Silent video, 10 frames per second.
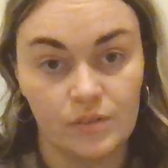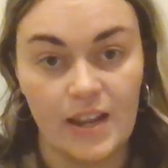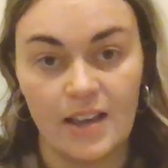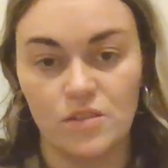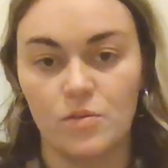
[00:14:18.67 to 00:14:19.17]

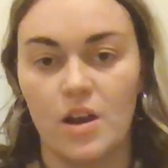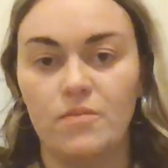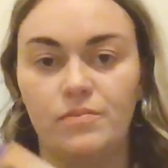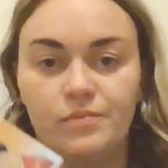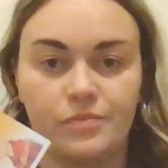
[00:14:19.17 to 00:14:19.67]
Next
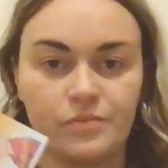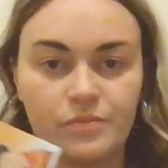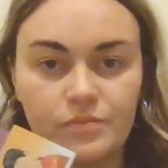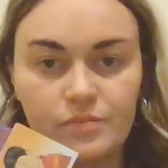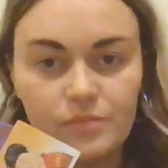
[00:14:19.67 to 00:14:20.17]
one.
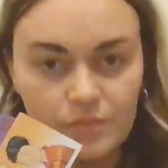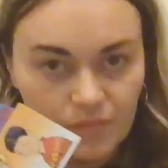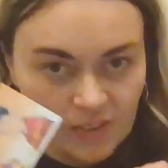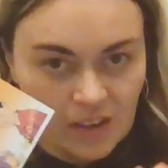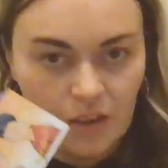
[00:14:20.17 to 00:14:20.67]

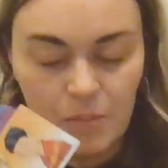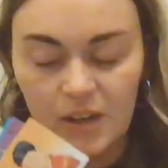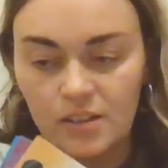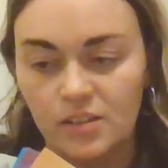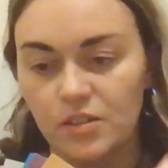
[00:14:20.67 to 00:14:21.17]
I'll
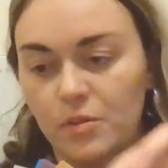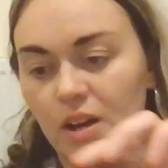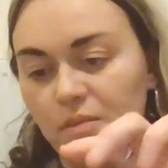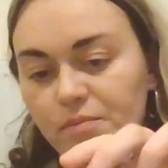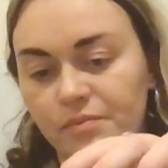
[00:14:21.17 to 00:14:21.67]
pick another
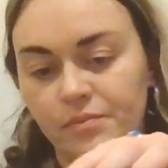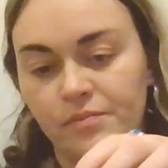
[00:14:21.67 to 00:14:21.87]
one.